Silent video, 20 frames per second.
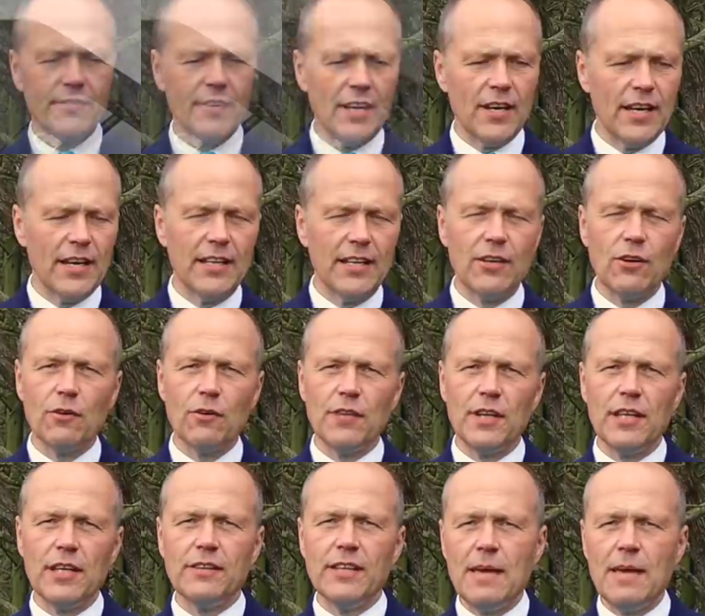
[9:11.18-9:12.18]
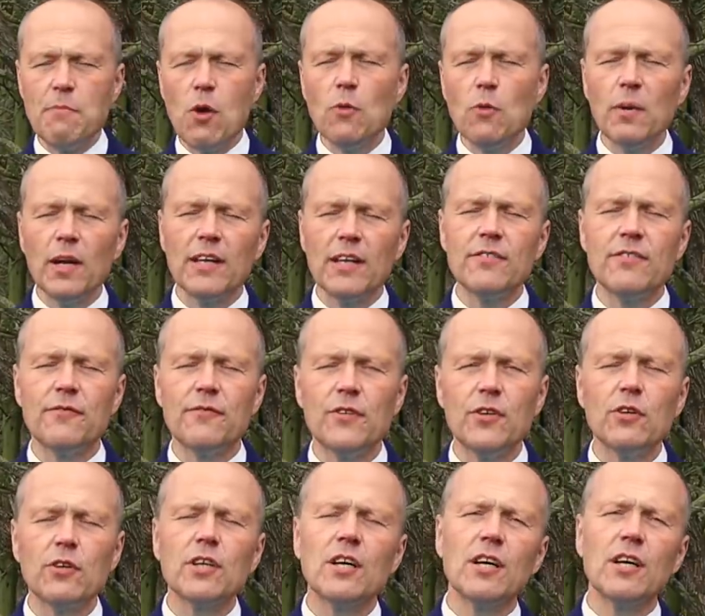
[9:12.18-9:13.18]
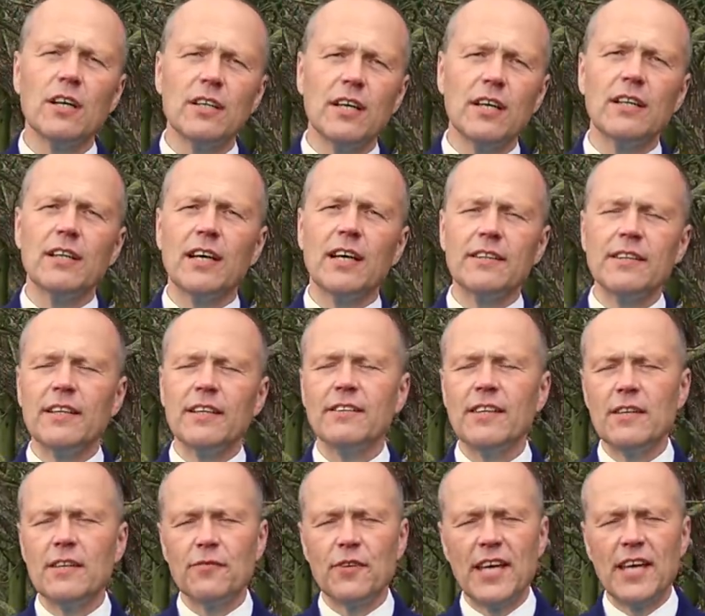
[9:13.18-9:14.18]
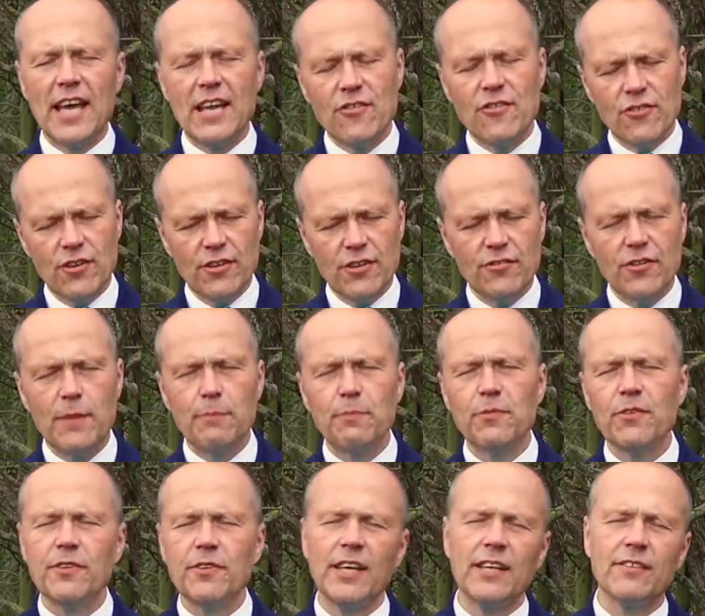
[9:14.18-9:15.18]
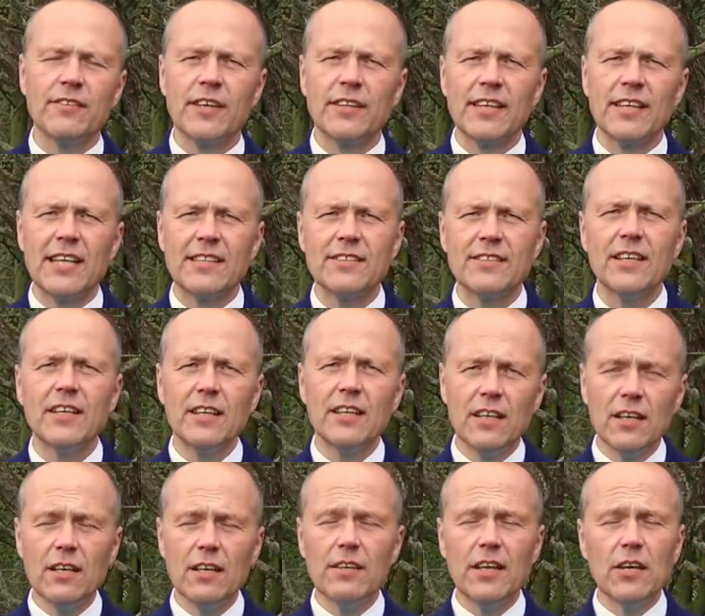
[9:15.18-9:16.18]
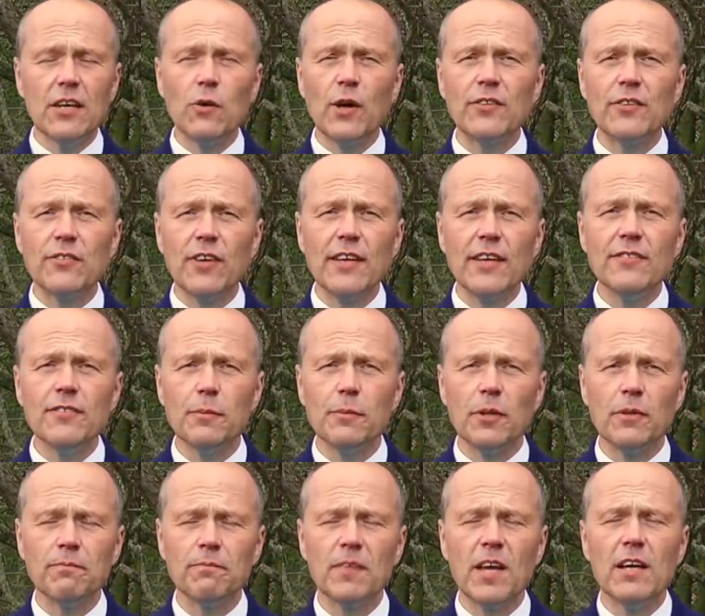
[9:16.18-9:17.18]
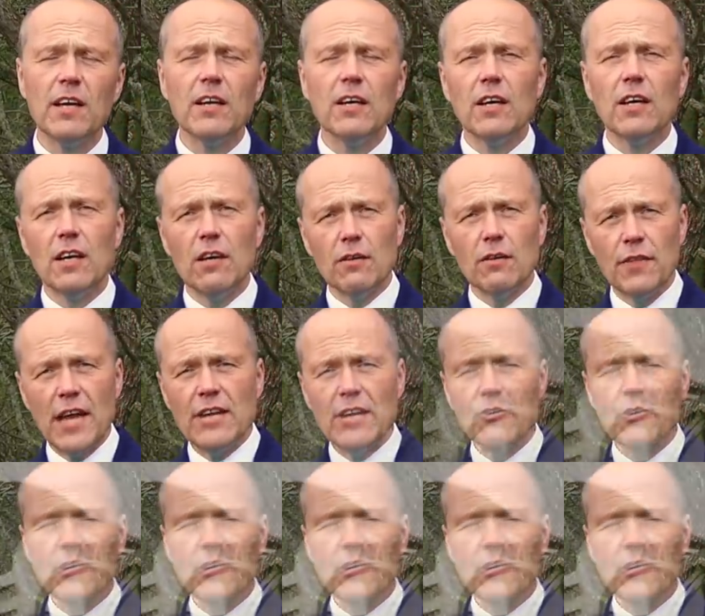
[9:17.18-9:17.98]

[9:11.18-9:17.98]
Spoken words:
the immobilizer for your car and the identification chips and things like that. They're quite sizable. Then you